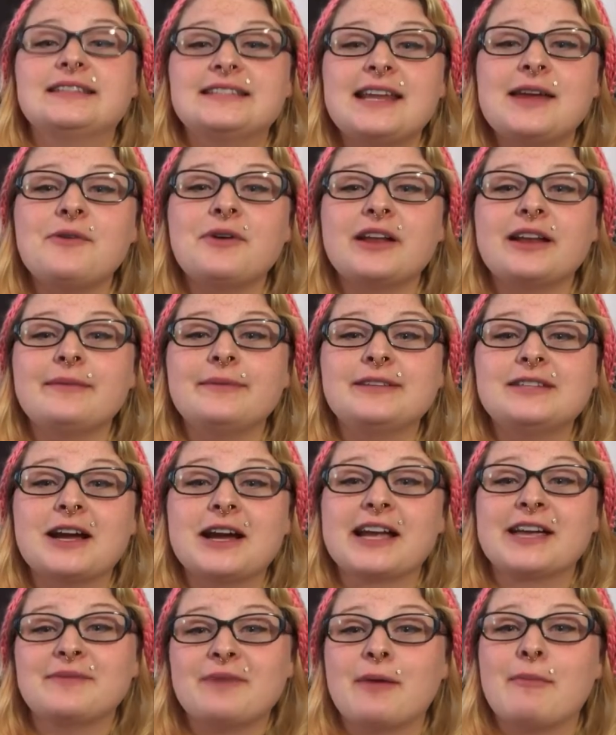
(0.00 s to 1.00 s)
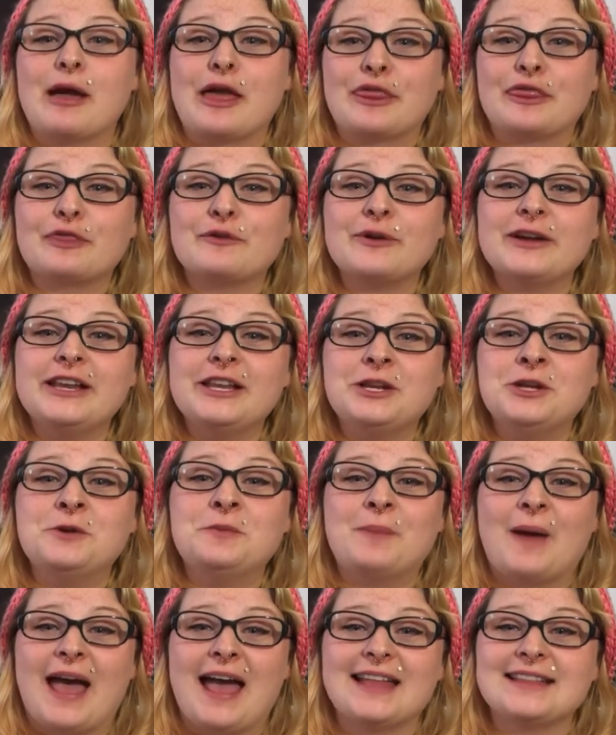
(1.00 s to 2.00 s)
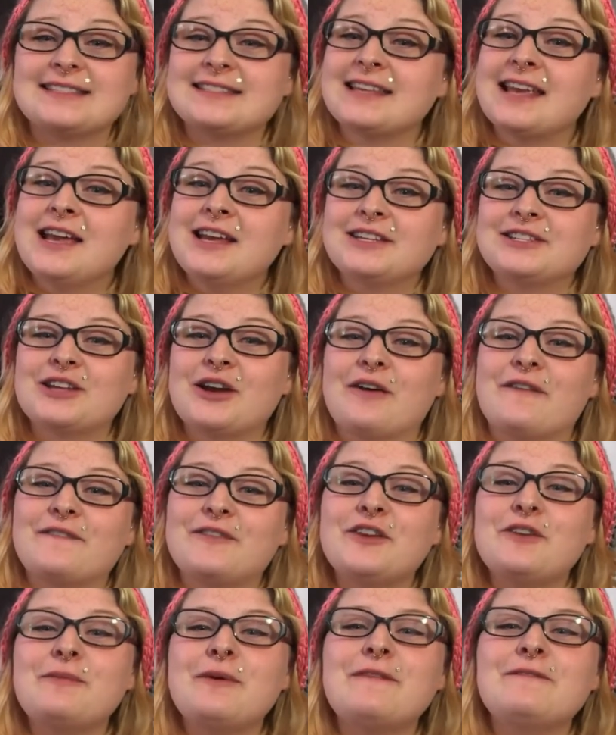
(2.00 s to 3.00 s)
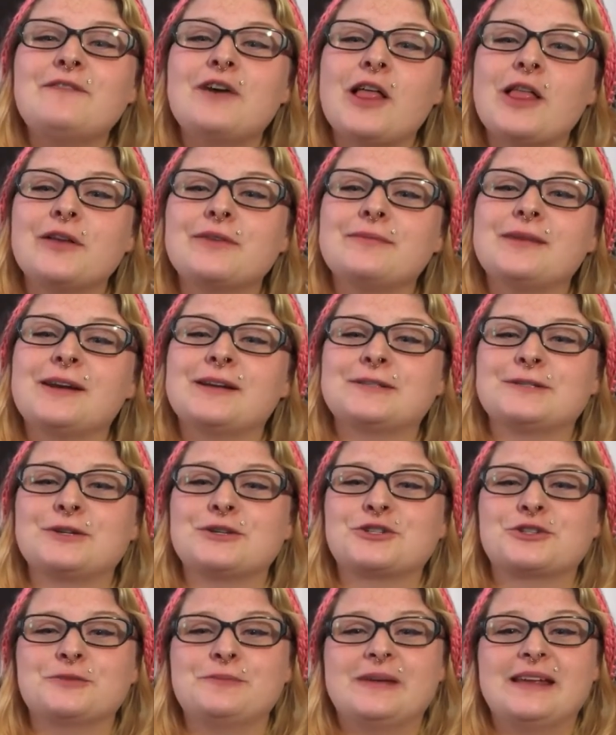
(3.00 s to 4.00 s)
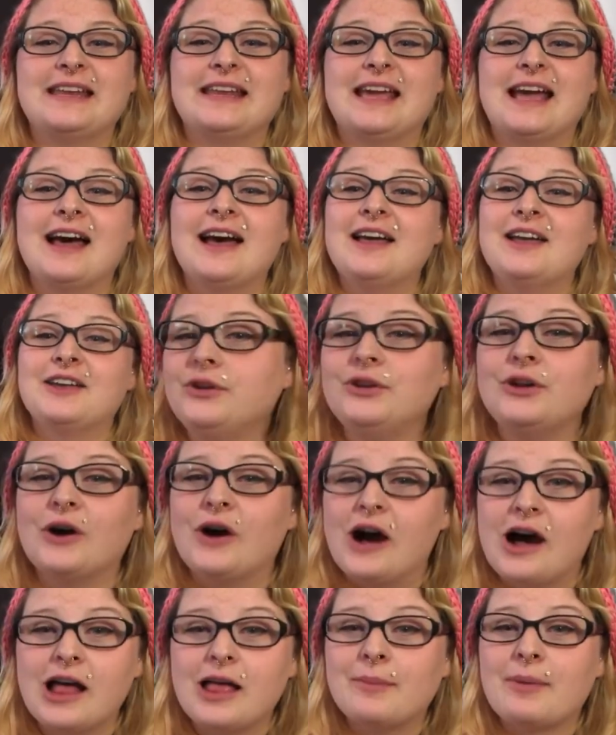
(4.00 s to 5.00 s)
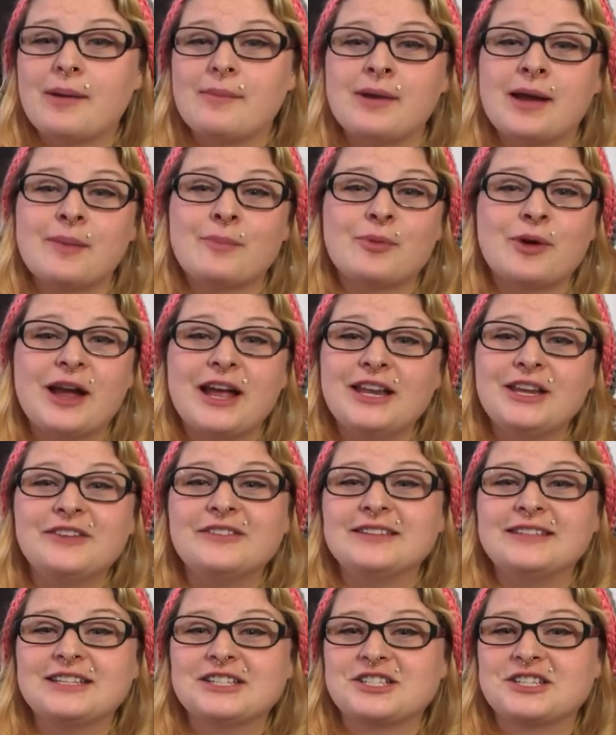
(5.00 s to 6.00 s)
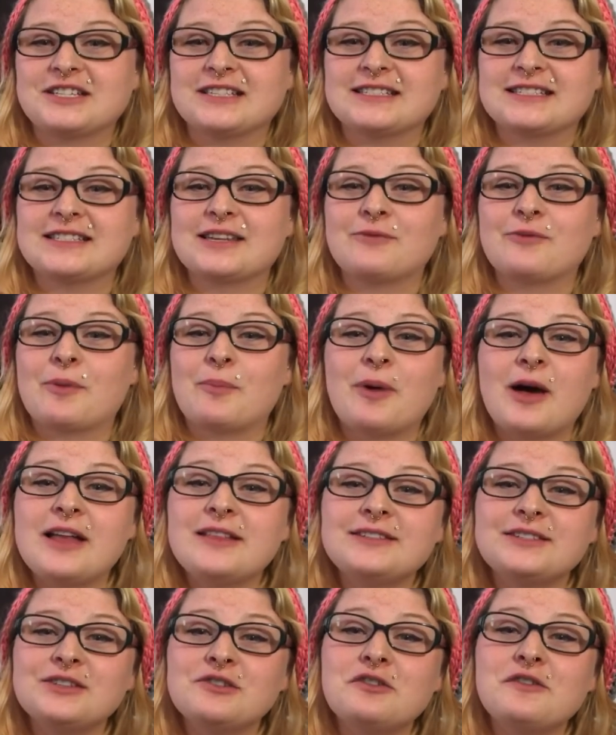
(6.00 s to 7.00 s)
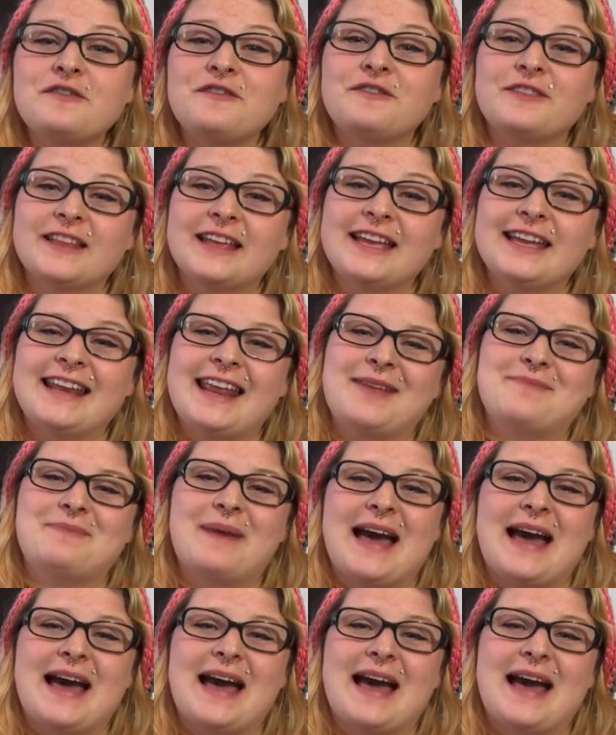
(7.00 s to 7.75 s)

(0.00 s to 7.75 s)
we're going to be talking about my three new pets. So if you've been following me on social media, you know all about my brand new additions, Rapunzel, Flynn, and